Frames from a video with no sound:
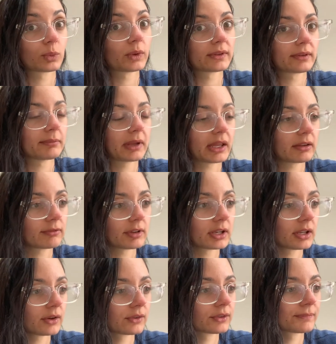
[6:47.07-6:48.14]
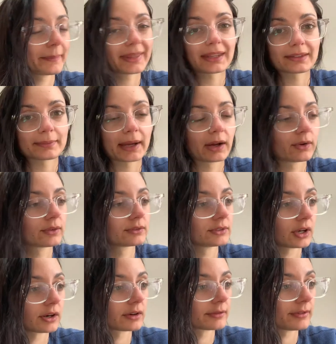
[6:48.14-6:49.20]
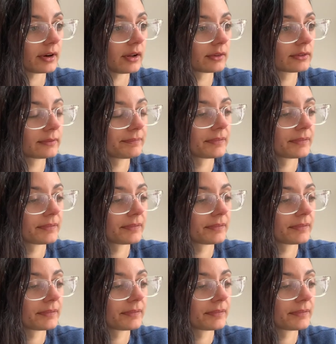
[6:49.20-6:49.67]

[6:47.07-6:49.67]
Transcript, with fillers: wasn't making videos. But that's my own darn fault.